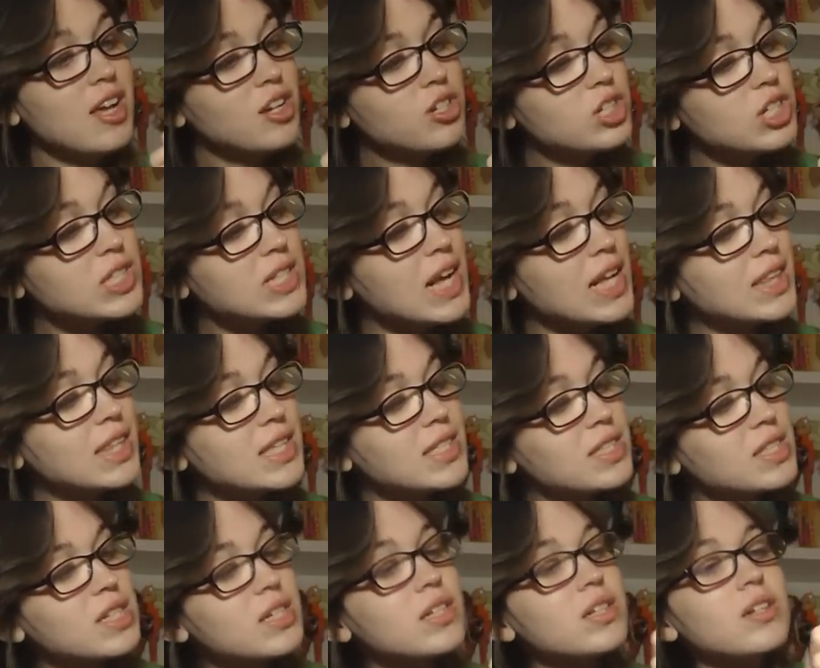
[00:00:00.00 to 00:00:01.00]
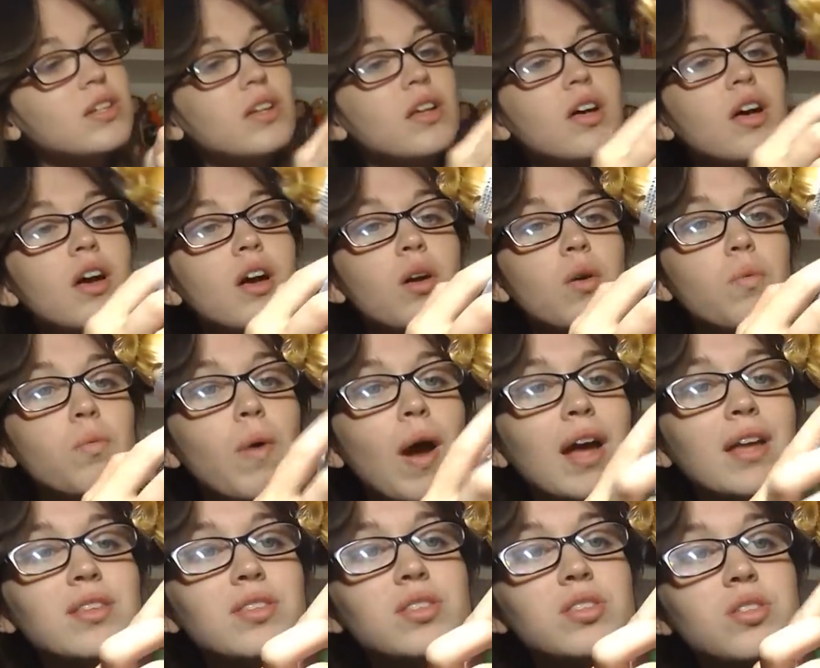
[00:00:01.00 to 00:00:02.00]
She's got these little
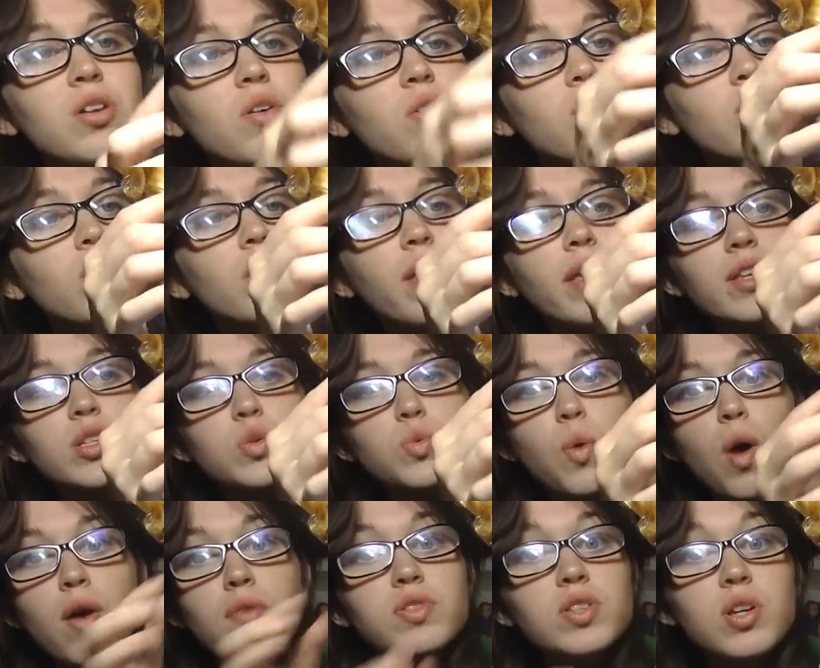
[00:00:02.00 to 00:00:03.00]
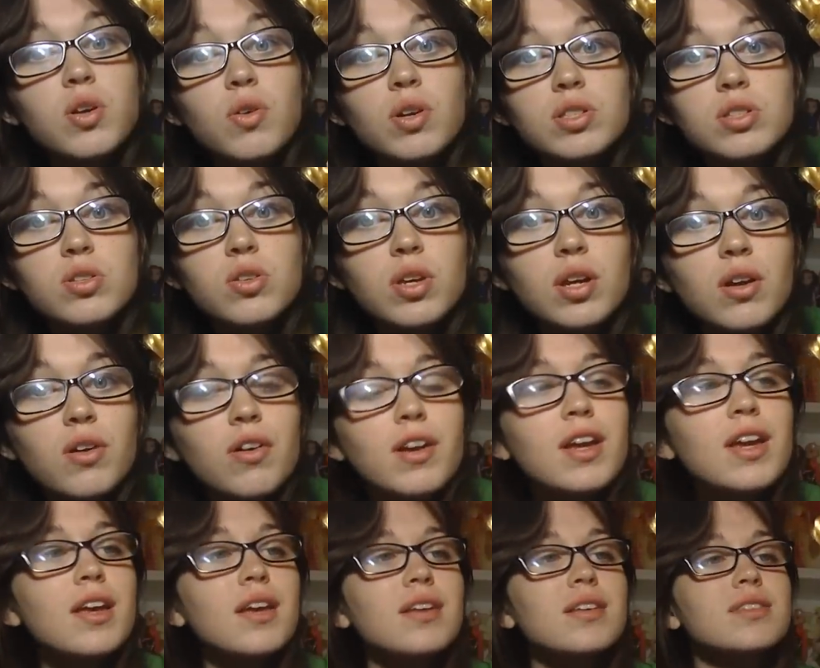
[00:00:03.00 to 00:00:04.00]
rhinestone, like Swarovski crystal
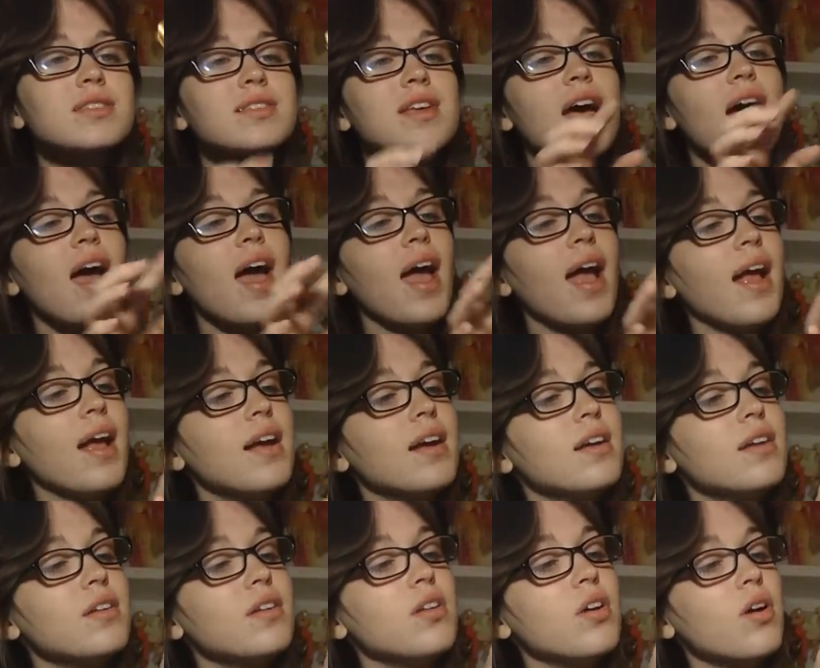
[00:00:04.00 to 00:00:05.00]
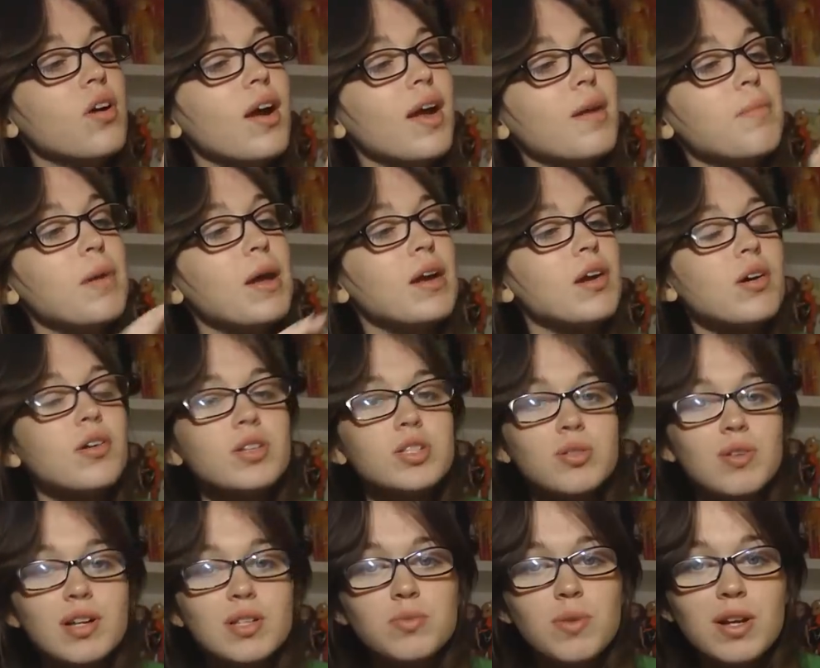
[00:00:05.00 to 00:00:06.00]
earrings, and her headband
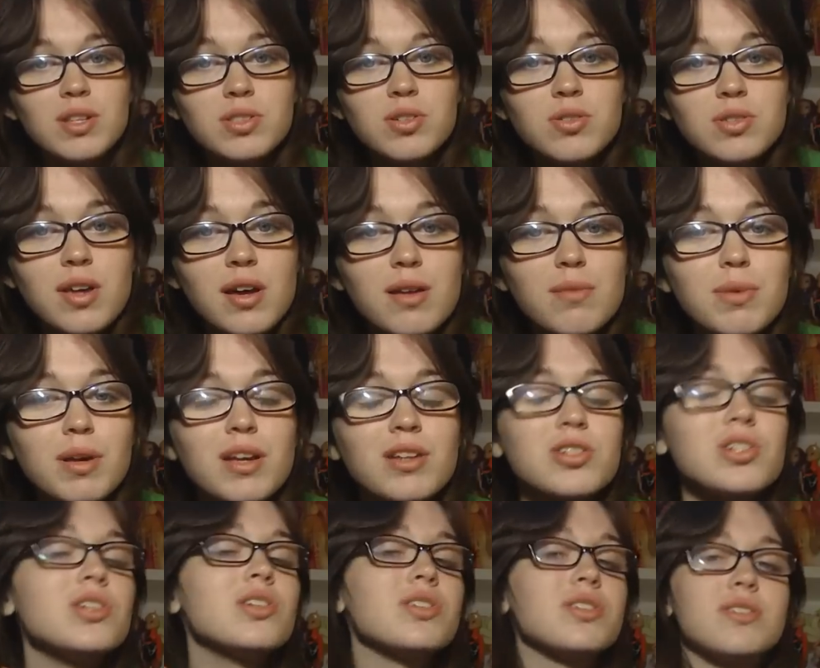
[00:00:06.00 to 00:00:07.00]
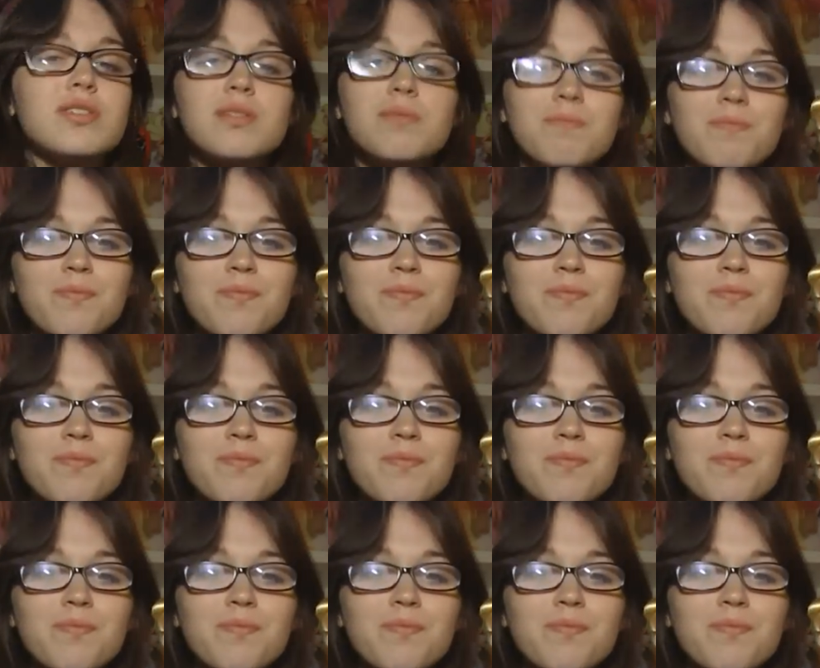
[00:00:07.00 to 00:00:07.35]
also has rhinestones on it because she just